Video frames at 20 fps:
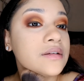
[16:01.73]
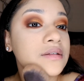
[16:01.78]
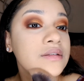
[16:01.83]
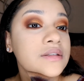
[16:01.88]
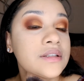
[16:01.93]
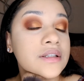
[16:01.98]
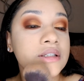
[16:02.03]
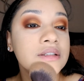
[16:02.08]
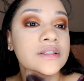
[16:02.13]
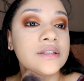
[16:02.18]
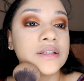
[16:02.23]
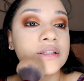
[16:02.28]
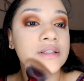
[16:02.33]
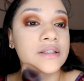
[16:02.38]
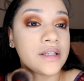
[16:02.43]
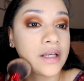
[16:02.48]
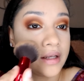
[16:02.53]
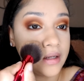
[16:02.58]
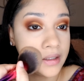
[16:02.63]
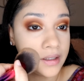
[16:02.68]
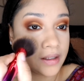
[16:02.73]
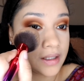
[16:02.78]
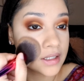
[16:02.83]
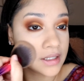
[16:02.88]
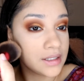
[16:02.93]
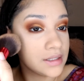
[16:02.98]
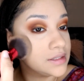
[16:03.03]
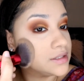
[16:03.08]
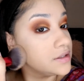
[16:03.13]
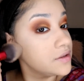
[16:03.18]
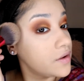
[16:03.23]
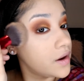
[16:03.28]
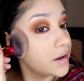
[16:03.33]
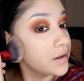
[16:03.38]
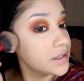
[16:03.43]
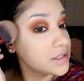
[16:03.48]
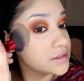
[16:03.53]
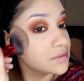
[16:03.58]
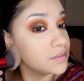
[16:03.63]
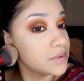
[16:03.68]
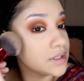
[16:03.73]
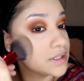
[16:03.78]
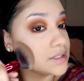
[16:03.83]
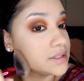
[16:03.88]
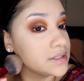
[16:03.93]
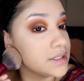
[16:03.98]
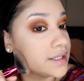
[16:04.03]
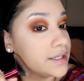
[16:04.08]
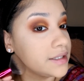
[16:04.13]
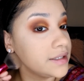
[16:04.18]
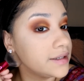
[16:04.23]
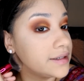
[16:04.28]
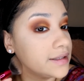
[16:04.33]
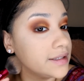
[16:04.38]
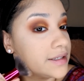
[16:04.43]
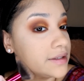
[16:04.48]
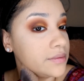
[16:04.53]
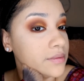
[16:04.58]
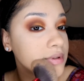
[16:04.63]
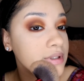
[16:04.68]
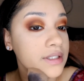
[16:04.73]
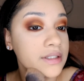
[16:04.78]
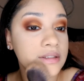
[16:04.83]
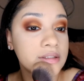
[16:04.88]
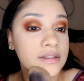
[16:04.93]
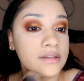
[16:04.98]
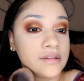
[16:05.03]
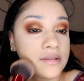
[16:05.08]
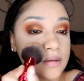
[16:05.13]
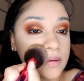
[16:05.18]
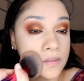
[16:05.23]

Just to set it, because you always want to set your liquids.